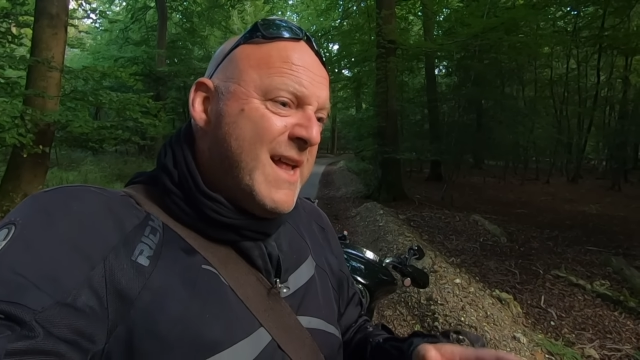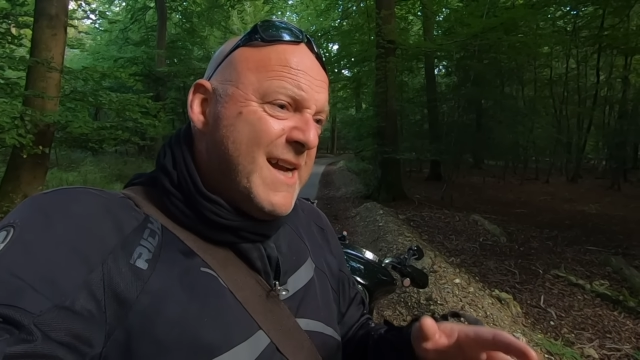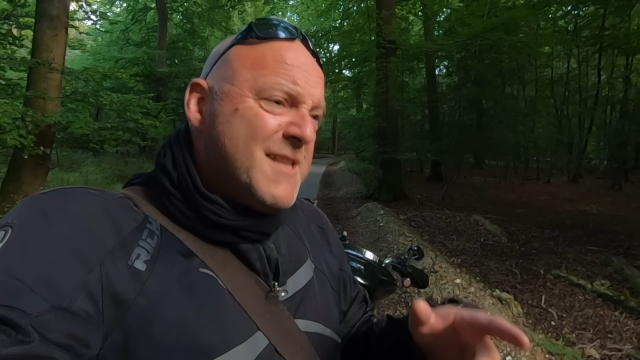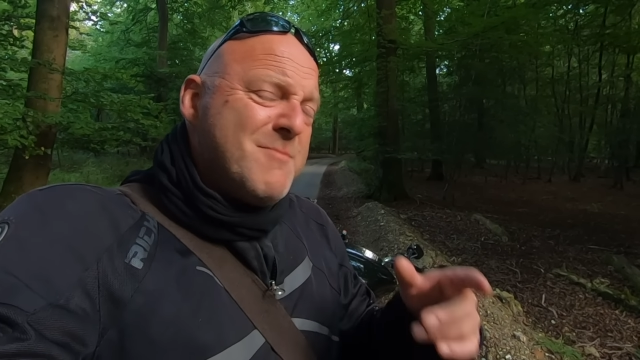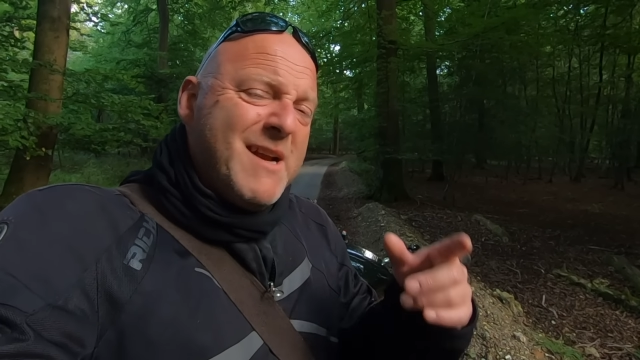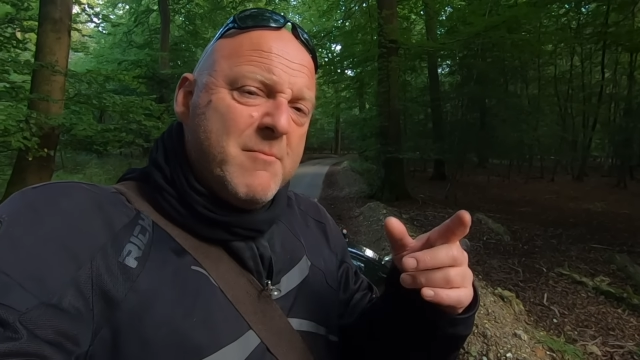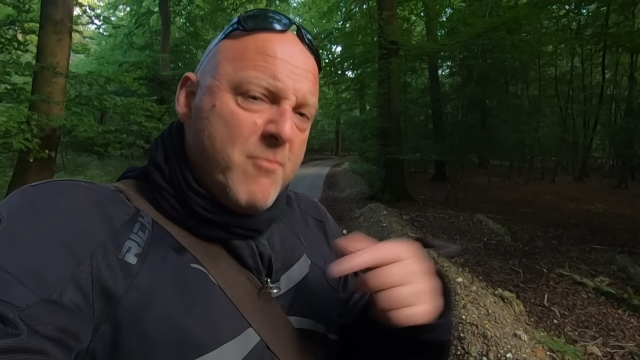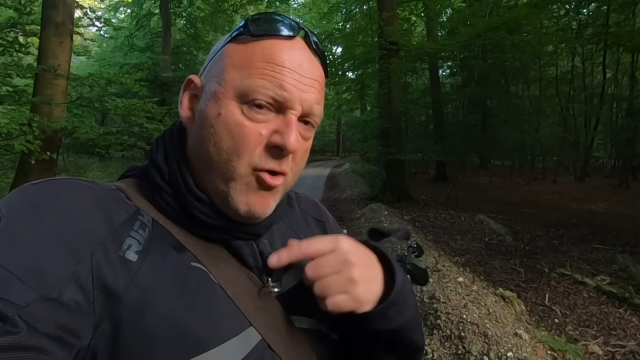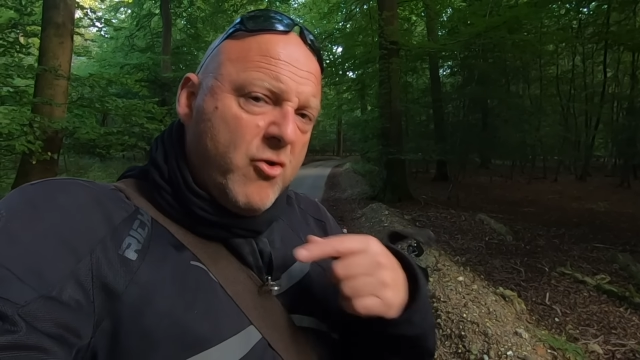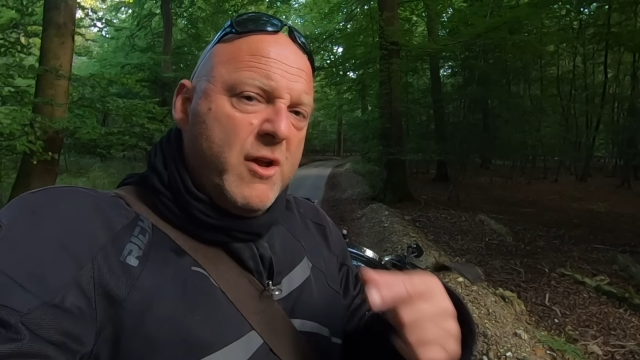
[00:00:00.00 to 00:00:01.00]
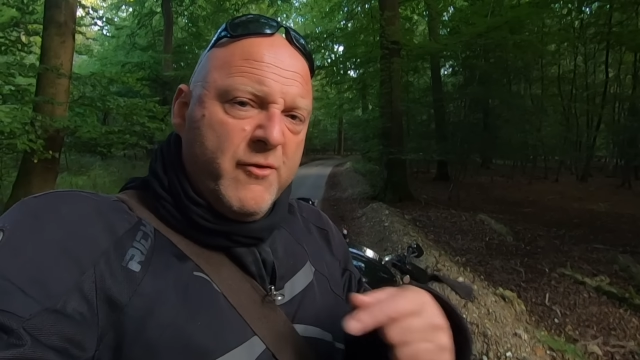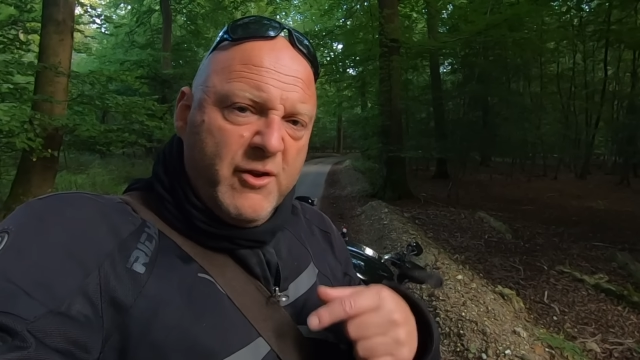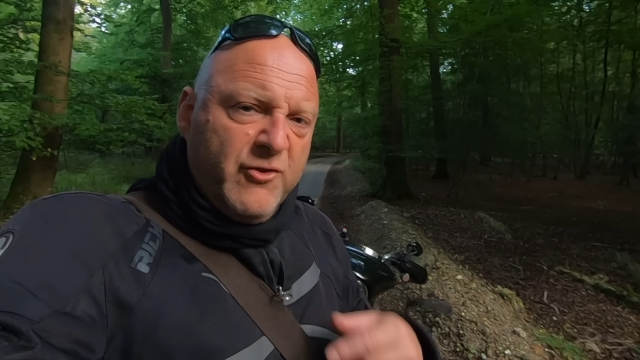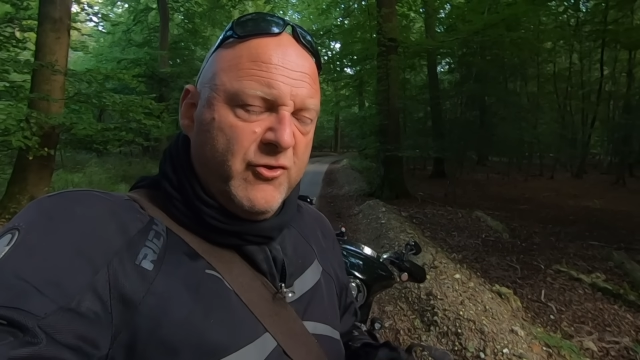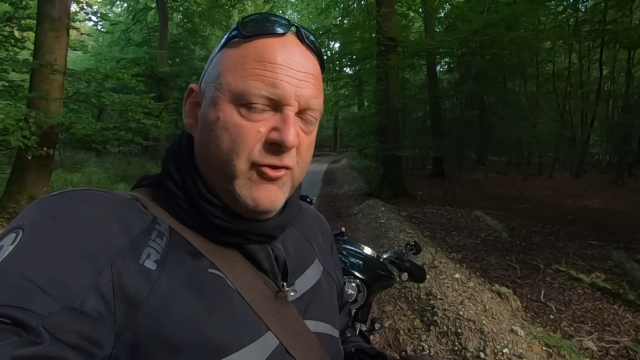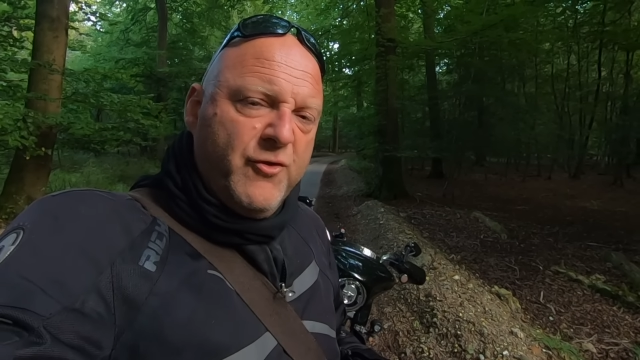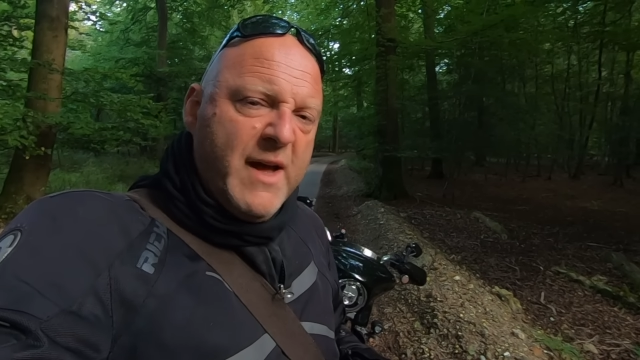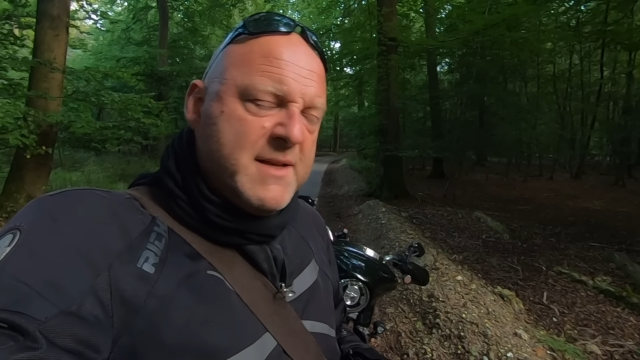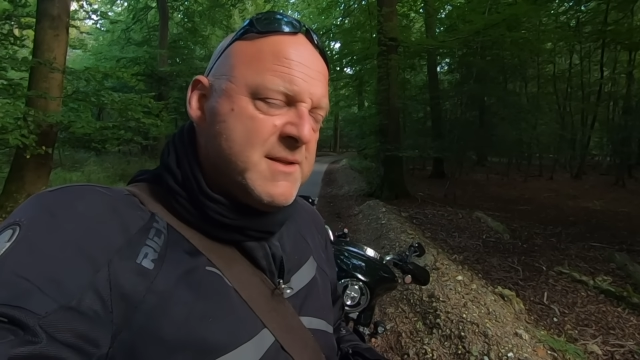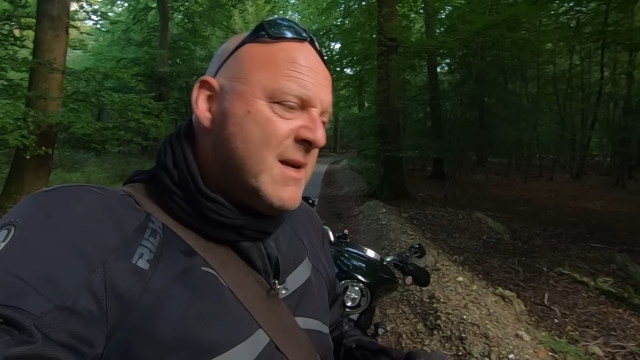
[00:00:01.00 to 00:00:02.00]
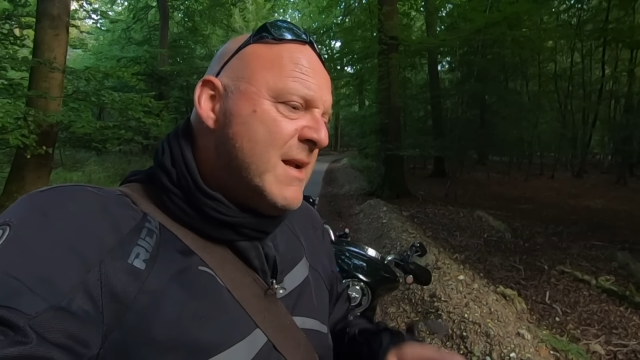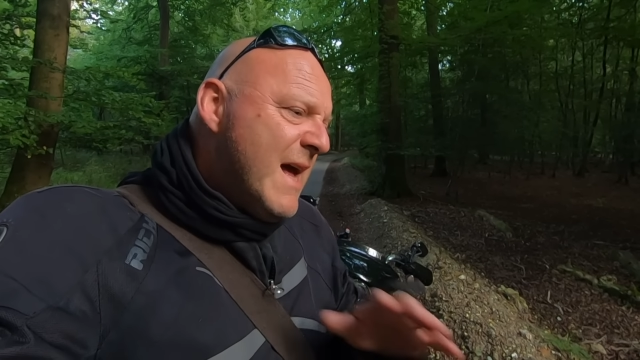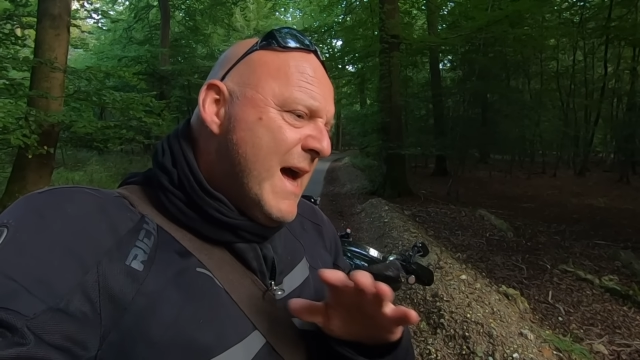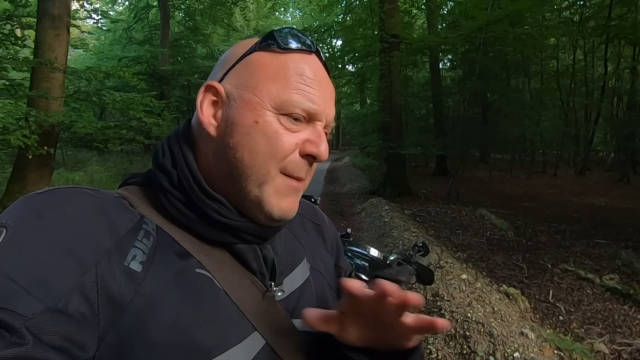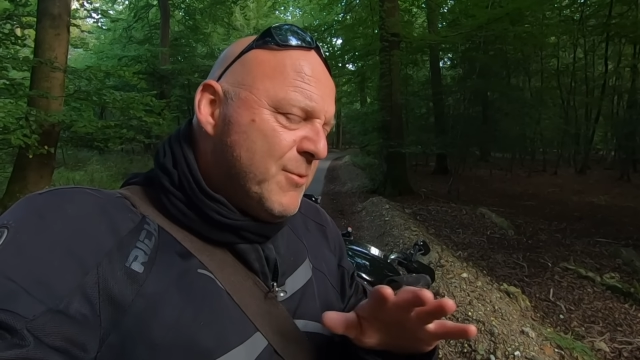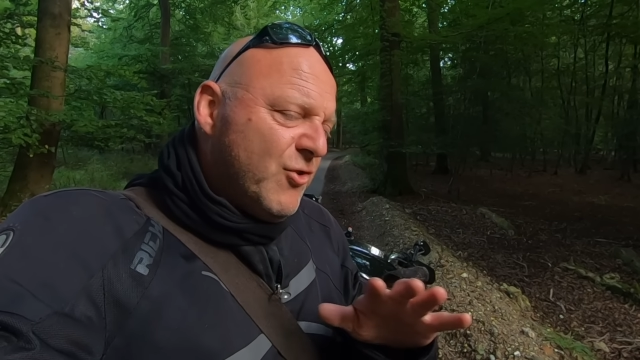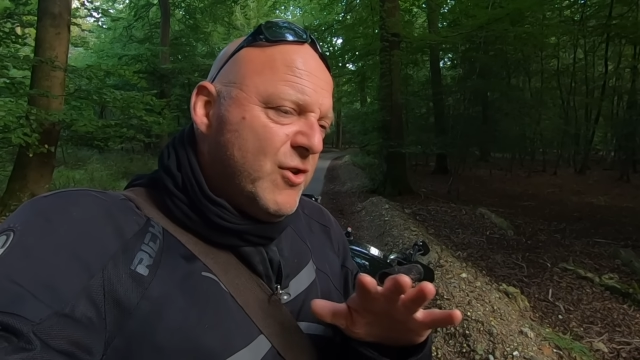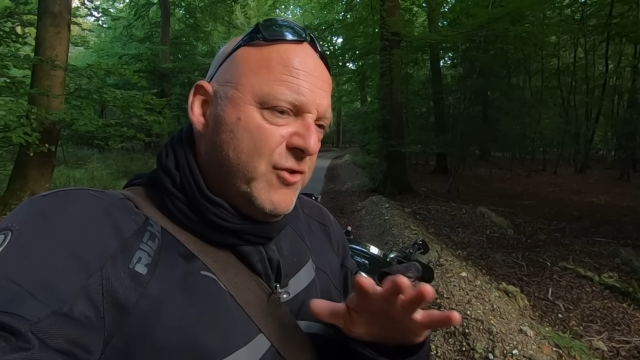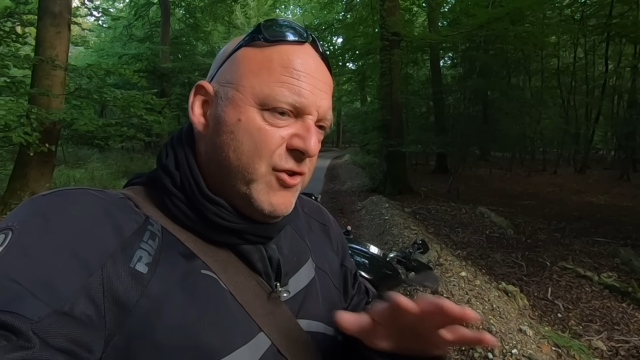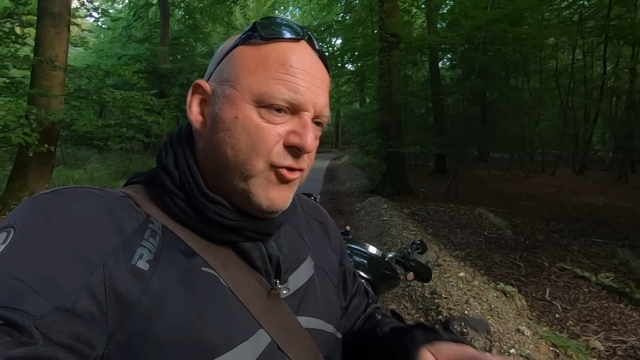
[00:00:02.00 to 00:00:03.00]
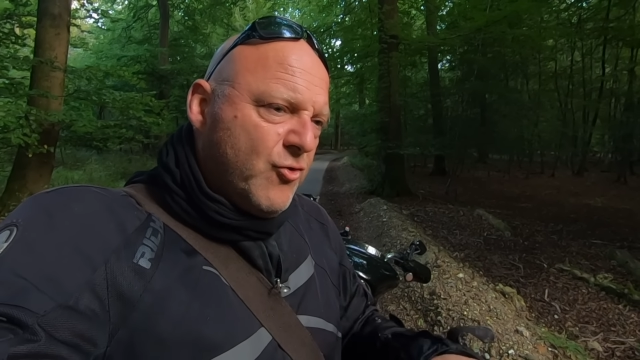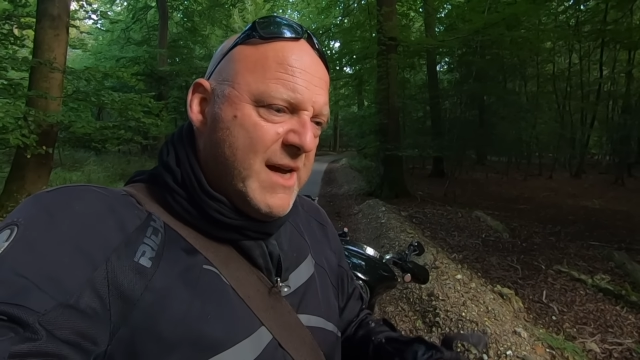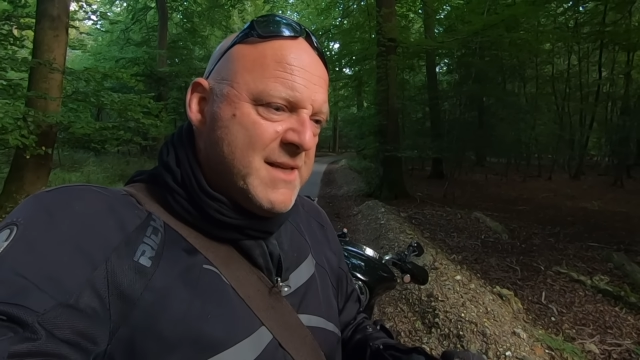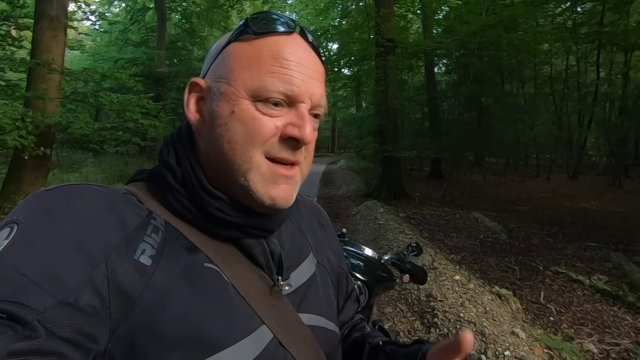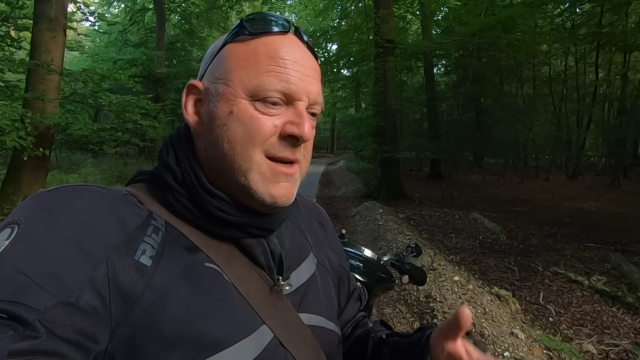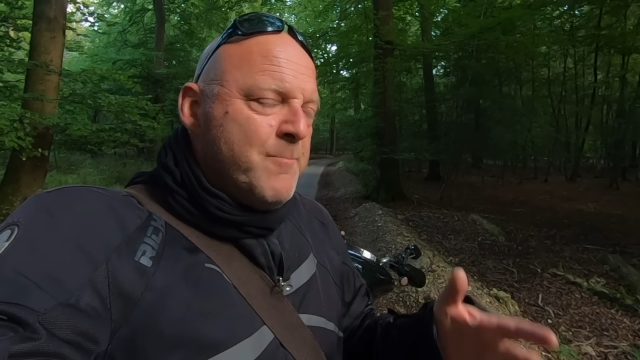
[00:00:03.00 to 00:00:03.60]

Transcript: and it's made a mockery of us as the fans. Absolute disgrace.